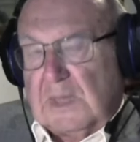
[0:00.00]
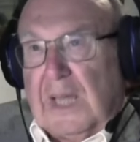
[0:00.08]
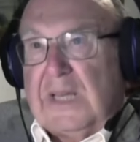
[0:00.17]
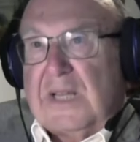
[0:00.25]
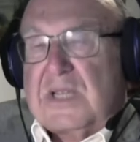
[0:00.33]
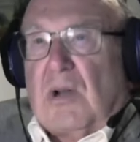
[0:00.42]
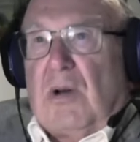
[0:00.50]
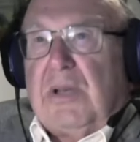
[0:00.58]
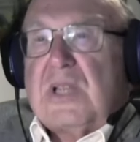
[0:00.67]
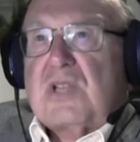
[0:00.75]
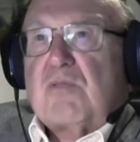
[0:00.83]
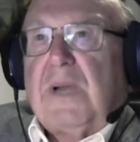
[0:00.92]
and it's on
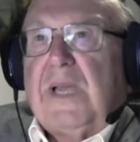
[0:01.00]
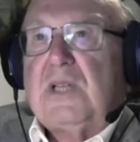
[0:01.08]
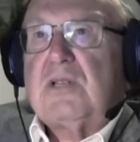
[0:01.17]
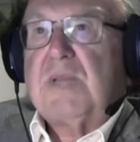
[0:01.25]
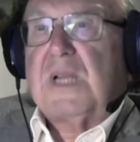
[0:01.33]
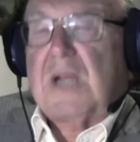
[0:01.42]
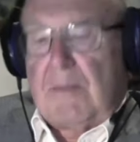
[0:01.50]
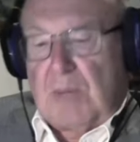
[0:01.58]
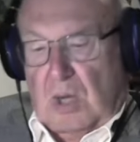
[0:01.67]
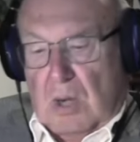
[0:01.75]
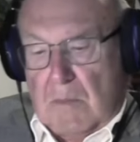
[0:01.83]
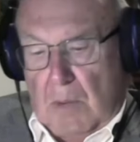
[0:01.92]
its way to become
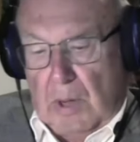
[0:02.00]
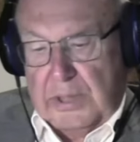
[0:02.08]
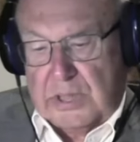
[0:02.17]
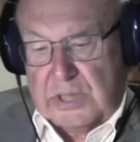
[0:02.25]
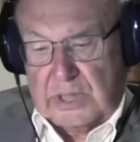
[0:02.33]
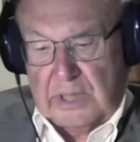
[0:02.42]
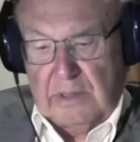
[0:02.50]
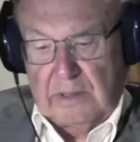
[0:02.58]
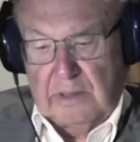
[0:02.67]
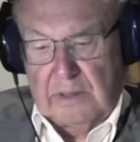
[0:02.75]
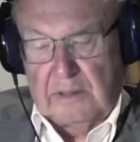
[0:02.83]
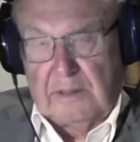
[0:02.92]
a commodity
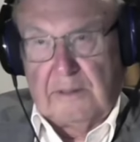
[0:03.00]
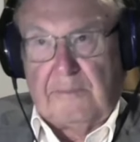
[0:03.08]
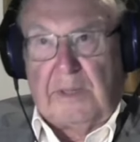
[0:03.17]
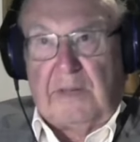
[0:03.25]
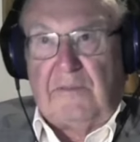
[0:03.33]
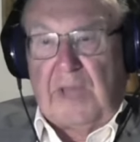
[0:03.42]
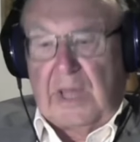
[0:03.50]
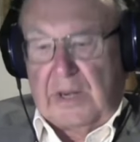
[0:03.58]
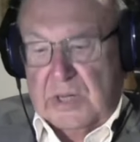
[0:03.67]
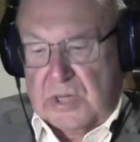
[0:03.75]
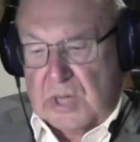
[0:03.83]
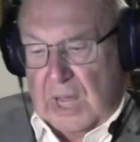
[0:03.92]
at
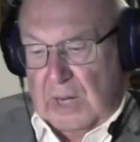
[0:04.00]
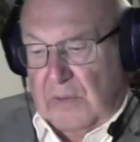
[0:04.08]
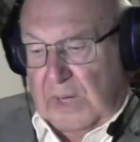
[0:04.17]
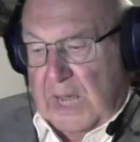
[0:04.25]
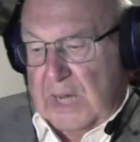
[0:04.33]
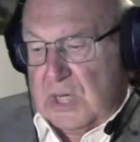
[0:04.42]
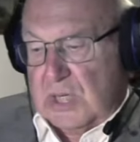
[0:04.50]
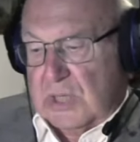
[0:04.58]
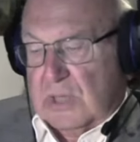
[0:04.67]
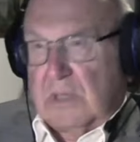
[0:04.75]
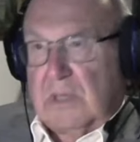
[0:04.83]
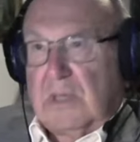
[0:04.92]
various
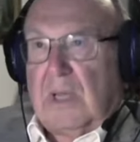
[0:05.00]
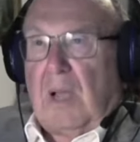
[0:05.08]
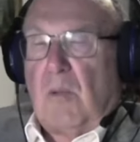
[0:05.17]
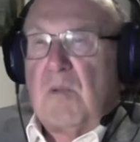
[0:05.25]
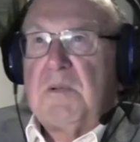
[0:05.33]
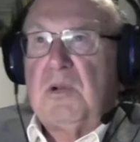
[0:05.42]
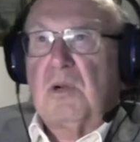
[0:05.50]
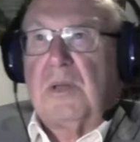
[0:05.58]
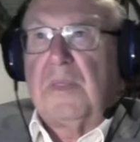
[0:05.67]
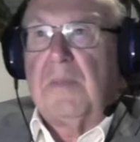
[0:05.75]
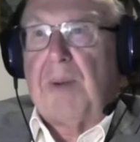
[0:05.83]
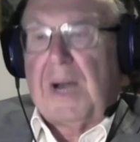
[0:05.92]
aggregation. And we will look
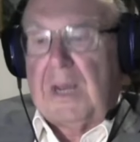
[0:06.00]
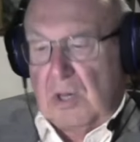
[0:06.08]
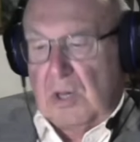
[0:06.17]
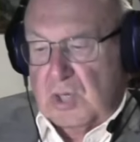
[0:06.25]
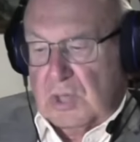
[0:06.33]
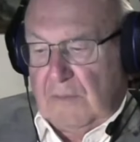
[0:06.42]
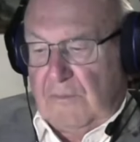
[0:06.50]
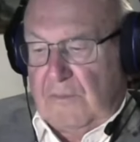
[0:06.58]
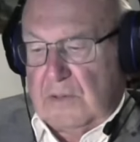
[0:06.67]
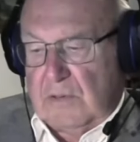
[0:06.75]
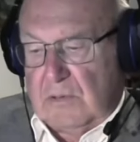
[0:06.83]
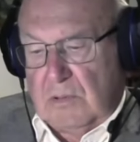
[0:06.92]
on the biological
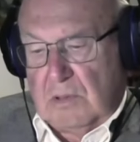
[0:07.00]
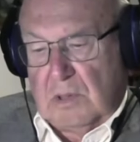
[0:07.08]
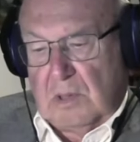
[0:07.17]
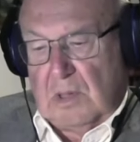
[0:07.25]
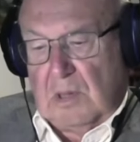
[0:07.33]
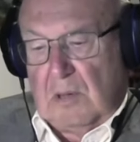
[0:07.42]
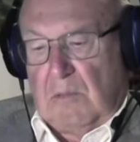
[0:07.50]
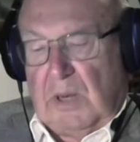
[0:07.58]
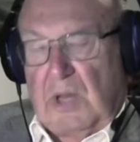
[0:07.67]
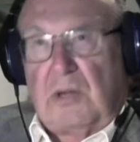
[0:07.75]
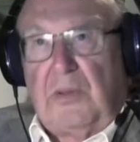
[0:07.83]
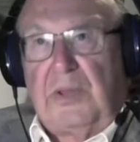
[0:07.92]
view,
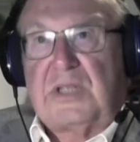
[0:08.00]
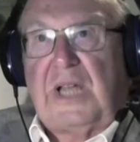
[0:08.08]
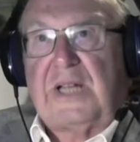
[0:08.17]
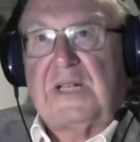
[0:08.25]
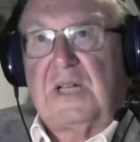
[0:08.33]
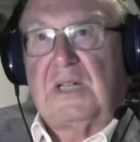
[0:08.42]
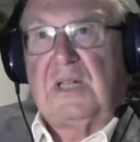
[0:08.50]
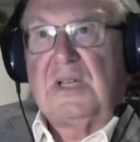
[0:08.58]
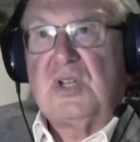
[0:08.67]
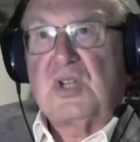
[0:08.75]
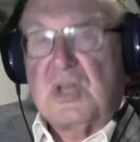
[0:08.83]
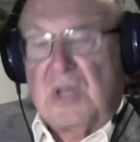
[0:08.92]
we look on the technical
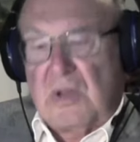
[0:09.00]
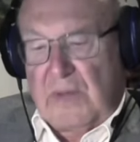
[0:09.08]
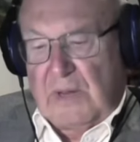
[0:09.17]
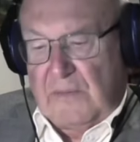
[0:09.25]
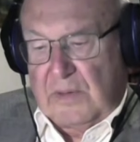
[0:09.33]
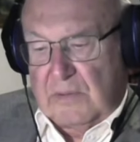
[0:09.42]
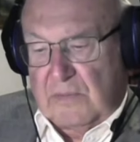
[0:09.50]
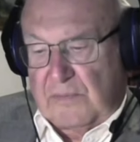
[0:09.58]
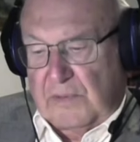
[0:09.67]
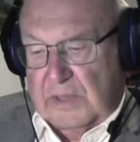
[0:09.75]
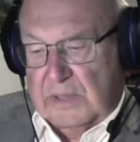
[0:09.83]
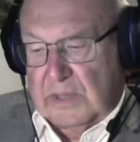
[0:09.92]
engineering view
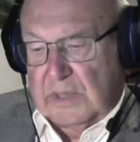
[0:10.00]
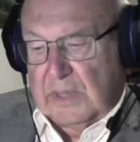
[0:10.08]
of it,